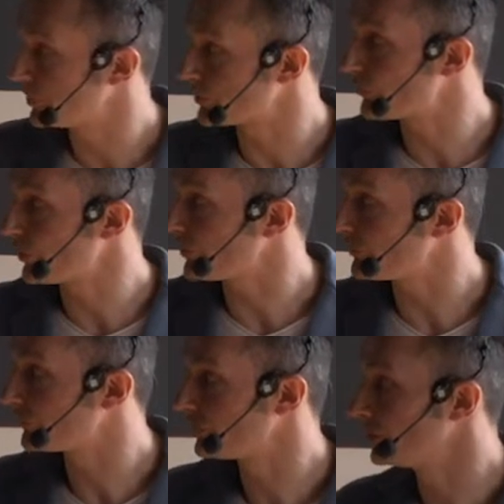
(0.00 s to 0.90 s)

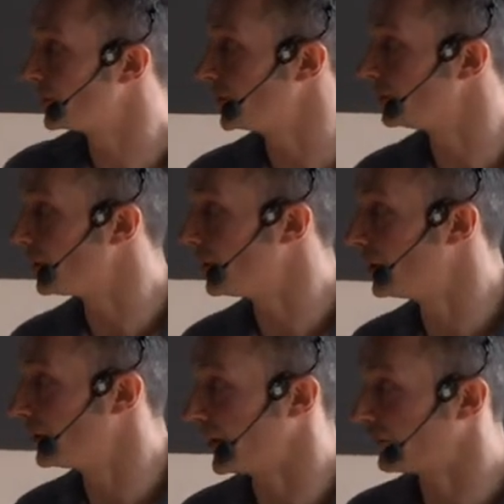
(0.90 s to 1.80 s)
decrease in
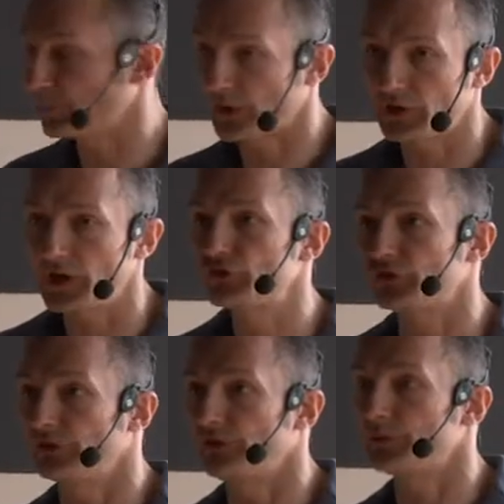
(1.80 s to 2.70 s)

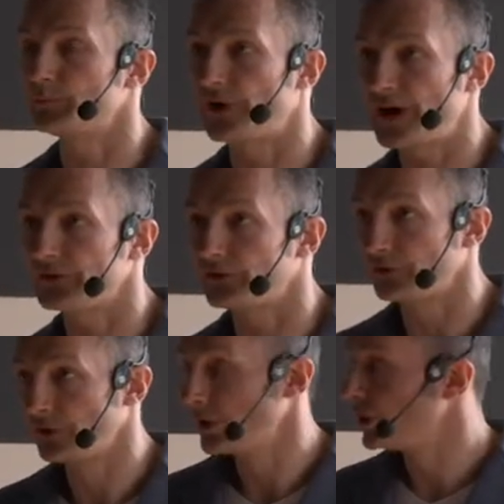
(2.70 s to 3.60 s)
expectation that
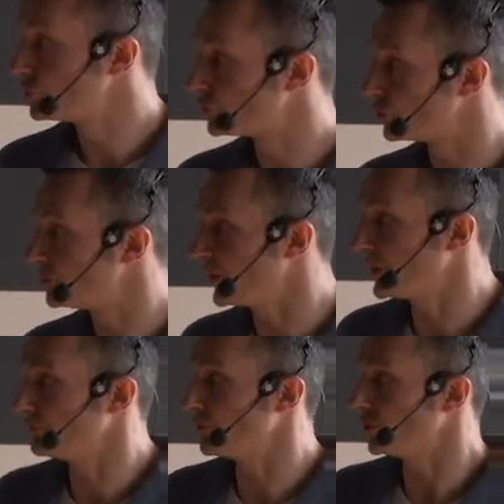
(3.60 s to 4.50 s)
brands should be
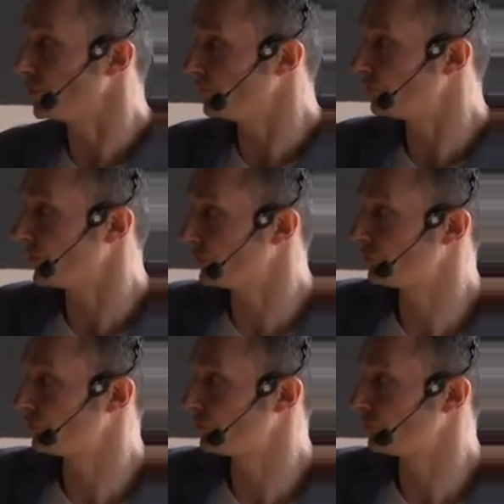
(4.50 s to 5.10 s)
involved. So